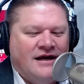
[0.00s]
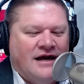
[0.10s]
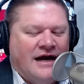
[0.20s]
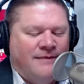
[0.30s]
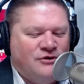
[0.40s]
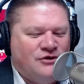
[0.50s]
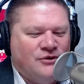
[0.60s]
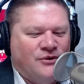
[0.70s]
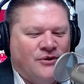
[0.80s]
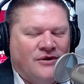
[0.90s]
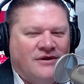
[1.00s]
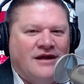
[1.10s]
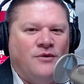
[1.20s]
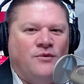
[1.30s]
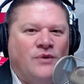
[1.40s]
I'm sure
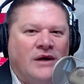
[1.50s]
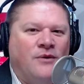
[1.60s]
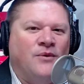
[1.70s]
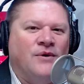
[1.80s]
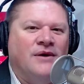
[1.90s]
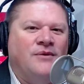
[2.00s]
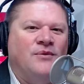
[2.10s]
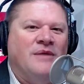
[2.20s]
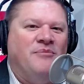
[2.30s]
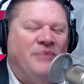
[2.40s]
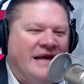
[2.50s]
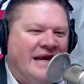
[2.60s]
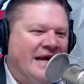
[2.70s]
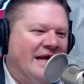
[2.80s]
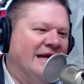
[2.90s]
that we would
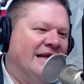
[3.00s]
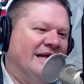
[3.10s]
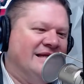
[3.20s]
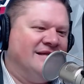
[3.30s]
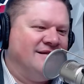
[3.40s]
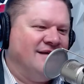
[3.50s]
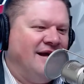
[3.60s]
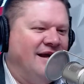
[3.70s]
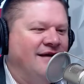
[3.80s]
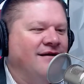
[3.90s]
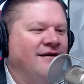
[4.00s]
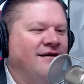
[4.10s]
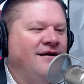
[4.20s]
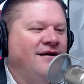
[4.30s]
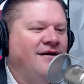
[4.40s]
repeatedly see
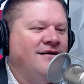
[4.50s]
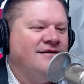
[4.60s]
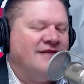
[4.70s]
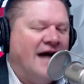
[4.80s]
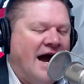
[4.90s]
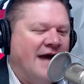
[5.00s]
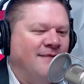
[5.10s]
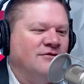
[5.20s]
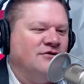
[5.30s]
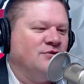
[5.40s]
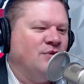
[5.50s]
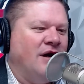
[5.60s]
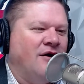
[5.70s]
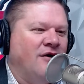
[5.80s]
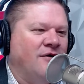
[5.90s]
times
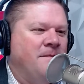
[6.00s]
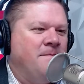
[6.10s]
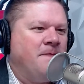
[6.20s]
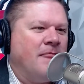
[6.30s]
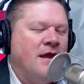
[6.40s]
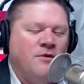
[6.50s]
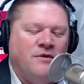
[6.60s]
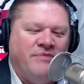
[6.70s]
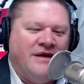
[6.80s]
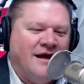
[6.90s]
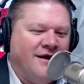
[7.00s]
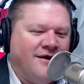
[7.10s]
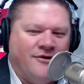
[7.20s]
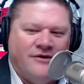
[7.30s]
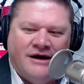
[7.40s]
where he would be
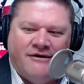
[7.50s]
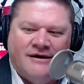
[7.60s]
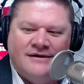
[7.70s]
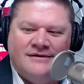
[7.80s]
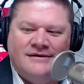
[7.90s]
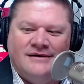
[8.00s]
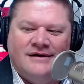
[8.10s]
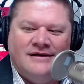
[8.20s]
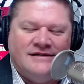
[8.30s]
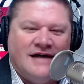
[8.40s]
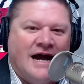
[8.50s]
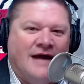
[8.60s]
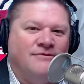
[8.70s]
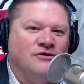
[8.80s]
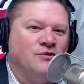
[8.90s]
incoherent,
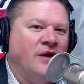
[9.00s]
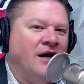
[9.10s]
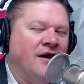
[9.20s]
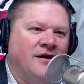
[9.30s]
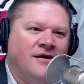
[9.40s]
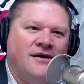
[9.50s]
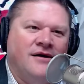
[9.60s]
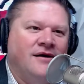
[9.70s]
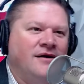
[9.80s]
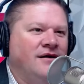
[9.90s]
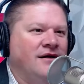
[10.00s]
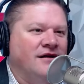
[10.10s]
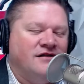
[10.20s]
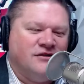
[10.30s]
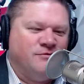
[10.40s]
times where
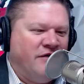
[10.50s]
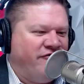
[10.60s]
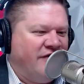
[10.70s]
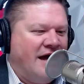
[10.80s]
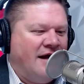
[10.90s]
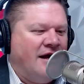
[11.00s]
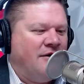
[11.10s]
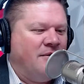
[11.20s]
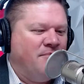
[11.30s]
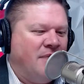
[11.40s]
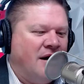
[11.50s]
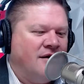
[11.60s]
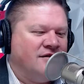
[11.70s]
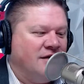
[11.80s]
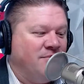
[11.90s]
it'd just be flat out
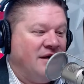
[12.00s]
embarrassing.